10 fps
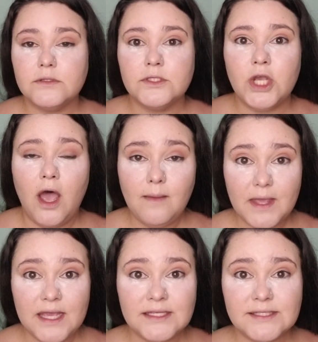
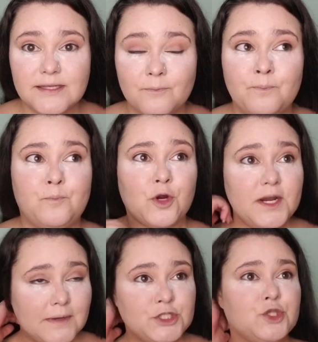Thomas
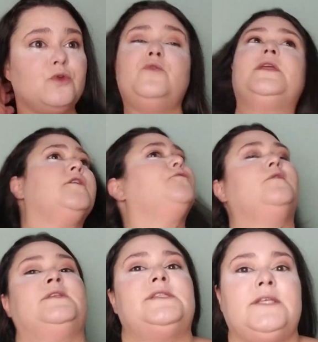pretty much threw here for
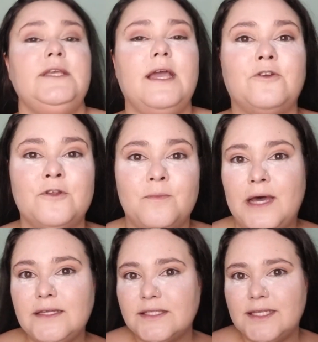the tea under the
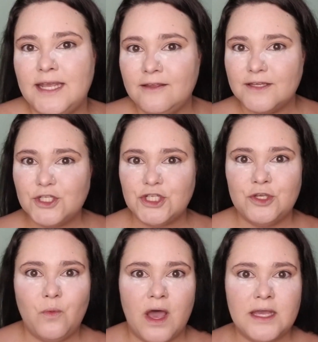bus, saying that she
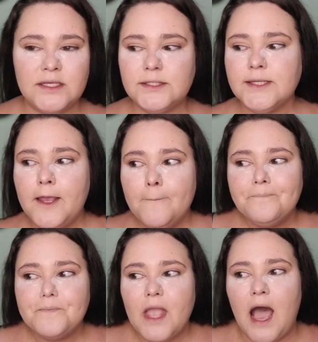was
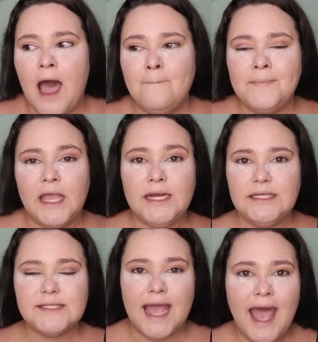up
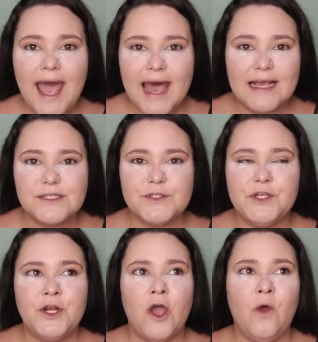Manny's ass,
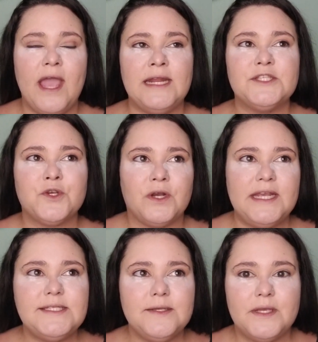you know? And it's
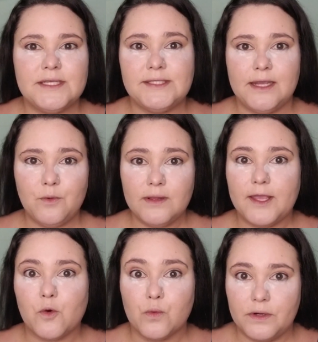crazy because they were
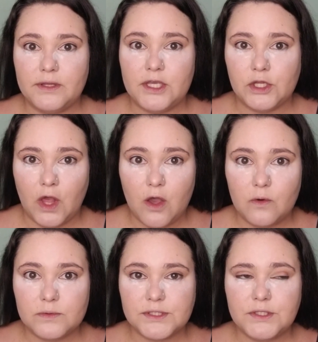like really
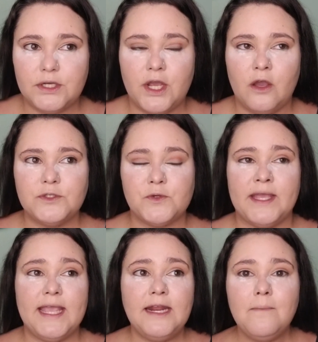close, you know? So I can't